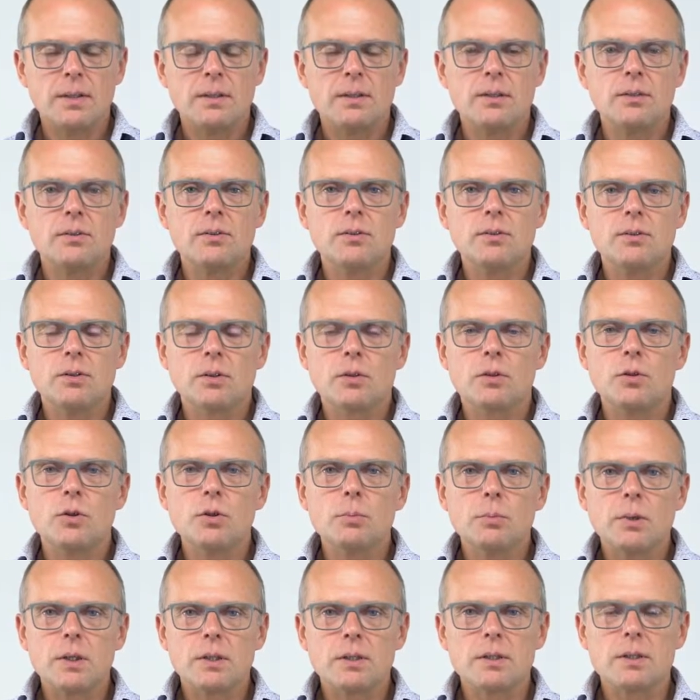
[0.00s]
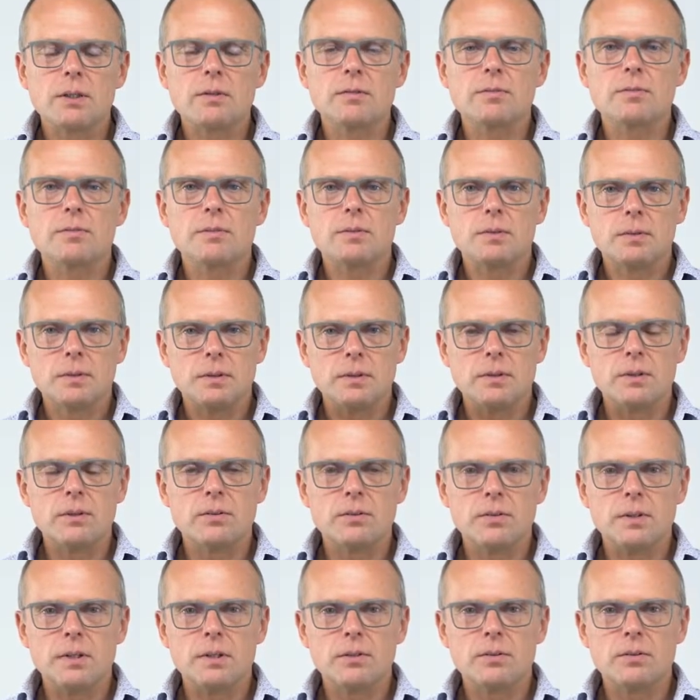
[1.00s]
This is a cumulative
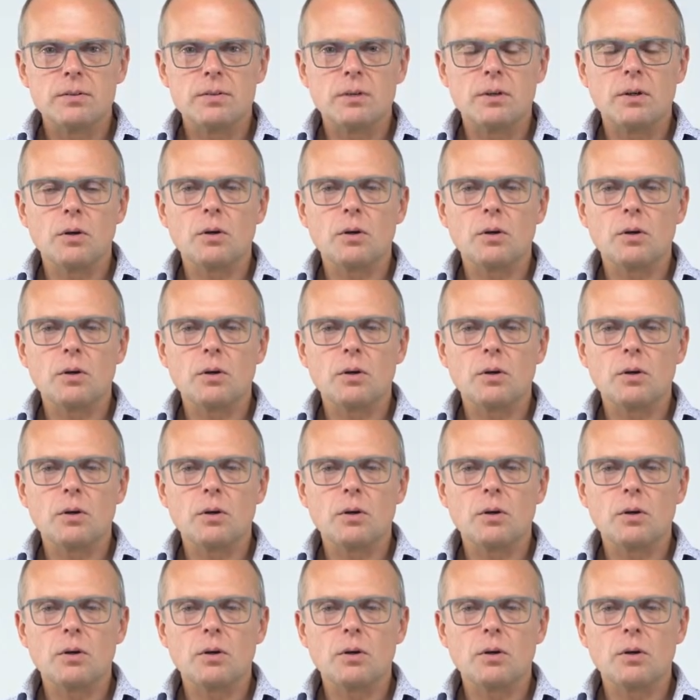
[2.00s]
disease